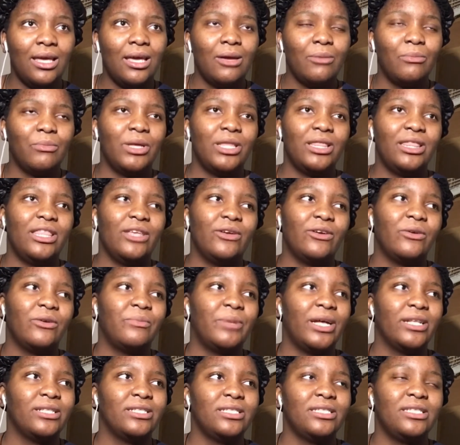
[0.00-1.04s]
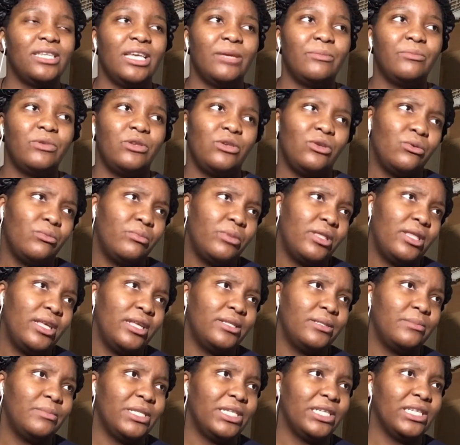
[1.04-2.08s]
But they are about to debut, but
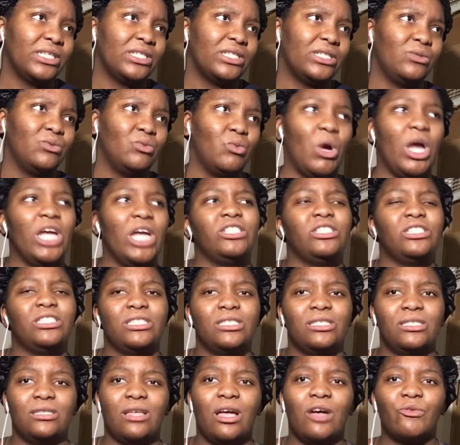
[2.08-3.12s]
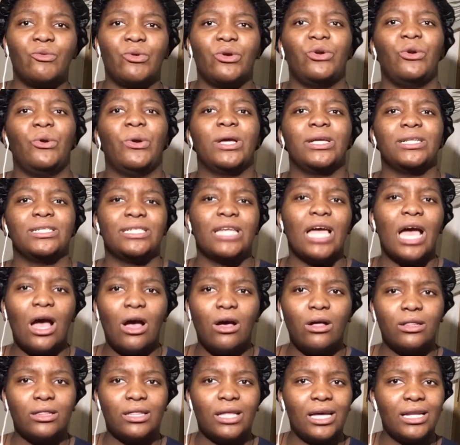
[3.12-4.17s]
then because YG stuff were going
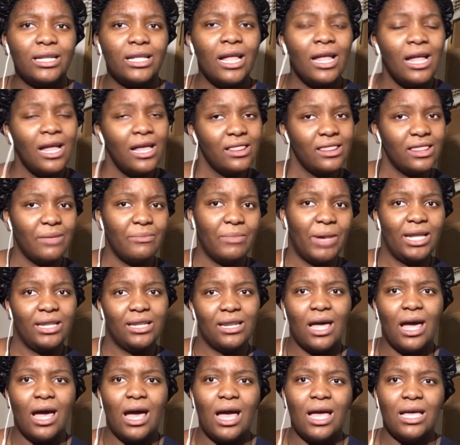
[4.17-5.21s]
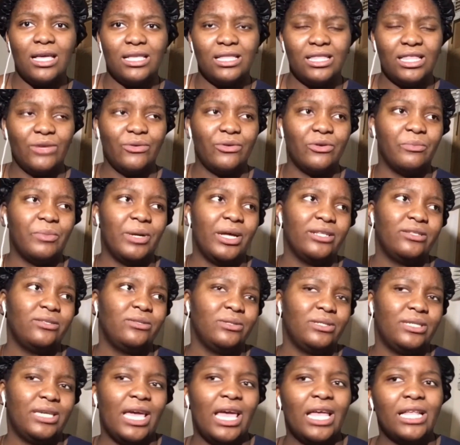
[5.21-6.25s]
down, like they might not, and they were about to
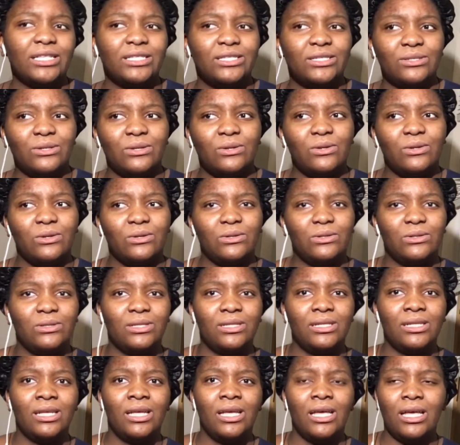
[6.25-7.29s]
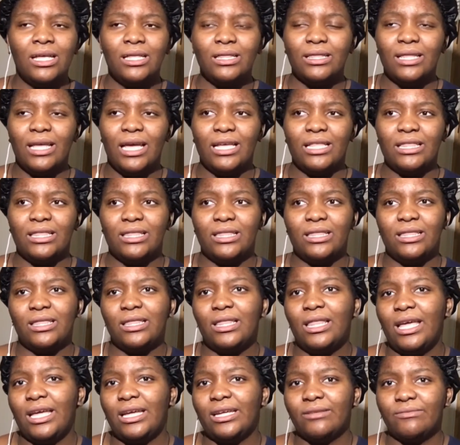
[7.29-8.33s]
cancel, like,
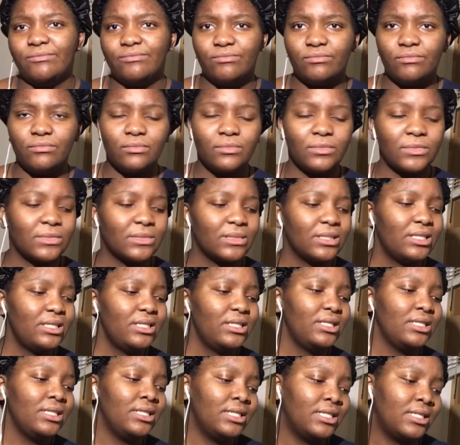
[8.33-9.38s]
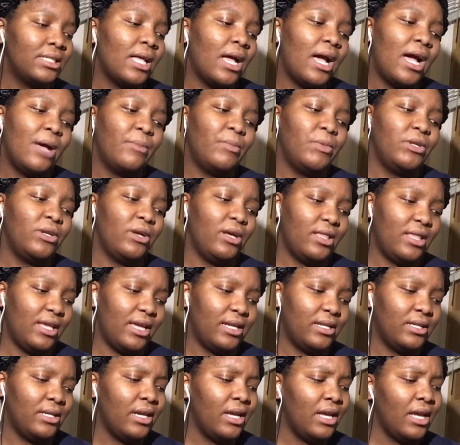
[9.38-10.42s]
like, stop and all
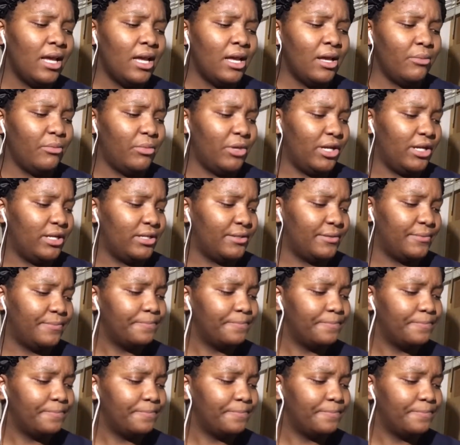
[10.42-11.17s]
that. But